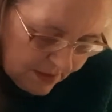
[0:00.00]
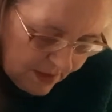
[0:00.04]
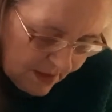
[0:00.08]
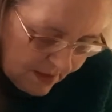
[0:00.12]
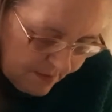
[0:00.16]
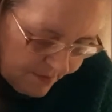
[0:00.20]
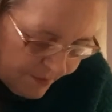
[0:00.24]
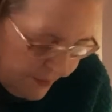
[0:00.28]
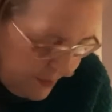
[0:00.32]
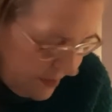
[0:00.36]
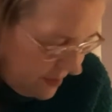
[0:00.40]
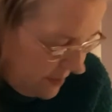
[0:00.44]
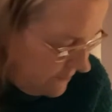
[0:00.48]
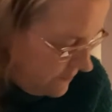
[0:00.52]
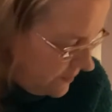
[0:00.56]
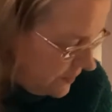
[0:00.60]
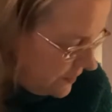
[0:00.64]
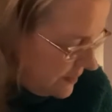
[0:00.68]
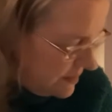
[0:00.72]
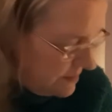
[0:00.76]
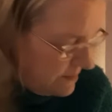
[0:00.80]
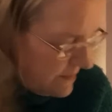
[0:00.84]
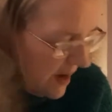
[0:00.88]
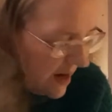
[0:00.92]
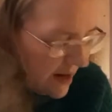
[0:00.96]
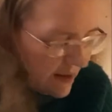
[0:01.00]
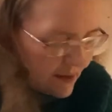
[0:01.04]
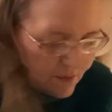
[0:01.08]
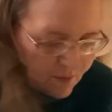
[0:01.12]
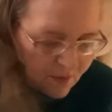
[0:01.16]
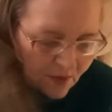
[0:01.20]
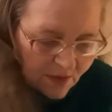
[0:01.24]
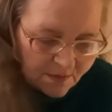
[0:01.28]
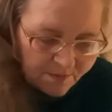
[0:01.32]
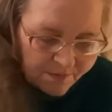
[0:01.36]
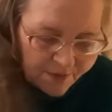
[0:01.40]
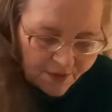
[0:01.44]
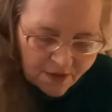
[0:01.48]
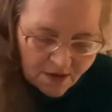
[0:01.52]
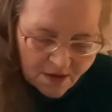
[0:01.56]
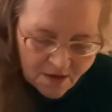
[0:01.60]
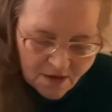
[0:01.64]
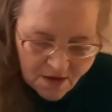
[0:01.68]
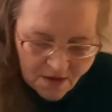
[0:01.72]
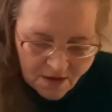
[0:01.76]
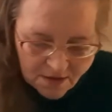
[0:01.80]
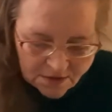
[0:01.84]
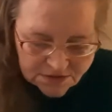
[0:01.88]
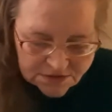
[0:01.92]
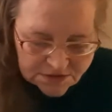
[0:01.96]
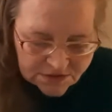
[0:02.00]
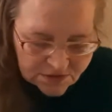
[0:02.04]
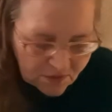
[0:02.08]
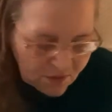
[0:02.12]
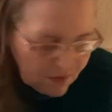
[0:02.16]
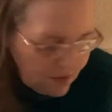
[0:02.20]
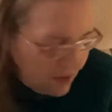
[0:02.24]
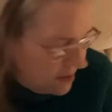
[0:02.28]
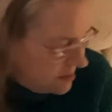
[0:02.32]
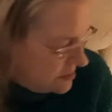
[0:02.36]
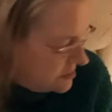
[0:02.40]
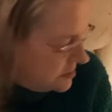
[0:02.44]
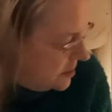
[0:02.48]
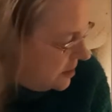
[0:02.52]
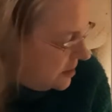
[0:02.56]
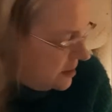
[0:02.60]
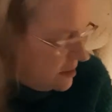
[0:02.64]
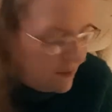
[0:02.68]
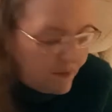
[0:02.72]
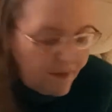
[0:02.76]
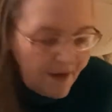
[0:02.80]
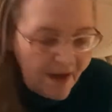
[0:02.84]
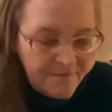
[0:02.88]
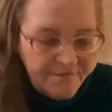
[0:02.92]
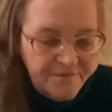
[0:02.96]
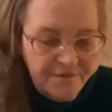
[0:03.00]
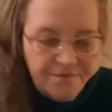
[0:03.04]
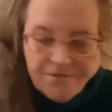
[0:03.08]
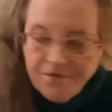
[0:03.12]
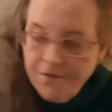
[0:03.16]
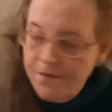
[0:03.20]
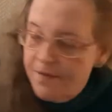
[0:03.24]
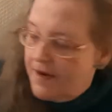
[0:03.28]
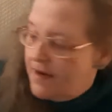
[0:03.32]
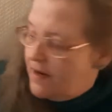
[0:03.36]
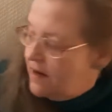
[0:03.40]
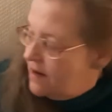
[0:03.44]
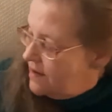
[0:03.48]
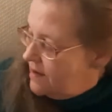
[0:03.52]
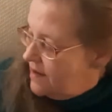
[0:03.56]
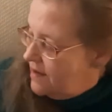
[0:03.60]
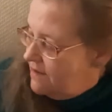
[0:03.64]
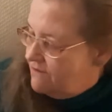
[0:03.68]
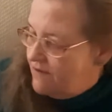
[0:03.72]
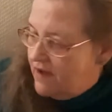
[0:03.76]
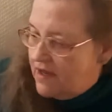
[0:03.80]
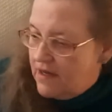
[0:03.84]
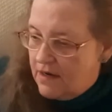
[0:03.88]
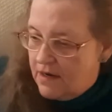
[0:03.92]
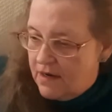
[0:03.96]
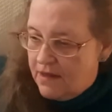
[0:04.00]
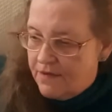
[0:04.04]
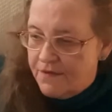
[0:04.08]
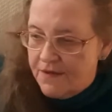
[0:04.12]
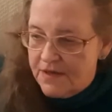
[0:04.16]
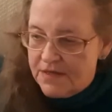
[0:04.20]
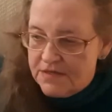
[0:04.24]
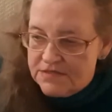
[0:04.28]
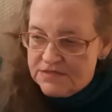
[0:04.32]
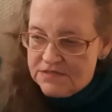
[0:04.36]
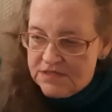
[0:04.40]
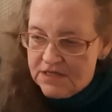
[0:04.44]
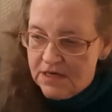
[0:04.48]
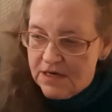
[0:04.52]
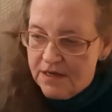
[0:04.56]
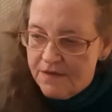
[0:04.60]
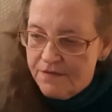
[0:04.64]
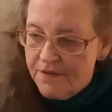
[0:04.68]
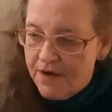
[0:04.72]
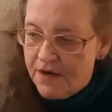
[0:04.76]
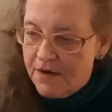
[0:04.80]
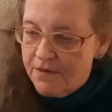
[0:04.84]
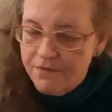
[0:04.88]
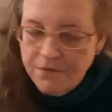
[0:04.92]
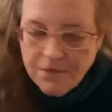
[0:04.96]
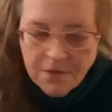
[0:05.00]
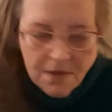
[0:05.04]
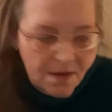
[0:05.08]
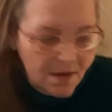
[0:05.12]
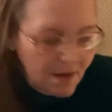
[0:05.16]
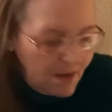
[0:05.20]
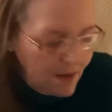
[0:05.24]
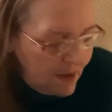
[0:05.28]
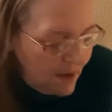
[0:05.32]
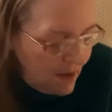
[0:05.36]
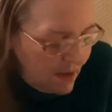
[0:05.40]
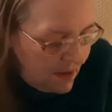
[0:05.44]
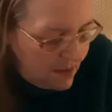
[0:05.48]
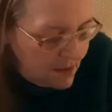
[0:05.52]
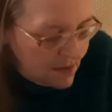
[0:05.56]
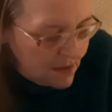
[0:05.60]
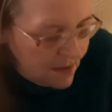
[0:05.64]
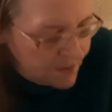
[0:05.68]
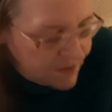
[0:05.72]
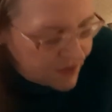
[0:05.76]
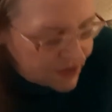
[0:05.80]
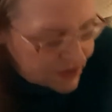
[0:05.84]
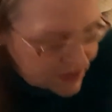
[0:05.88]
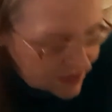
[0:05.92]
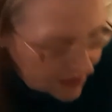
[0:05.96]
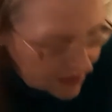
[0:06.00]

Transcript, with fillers: gotta put everything back where it belongs, or, you know, heaven forbid I leave anything sitting there. I'm just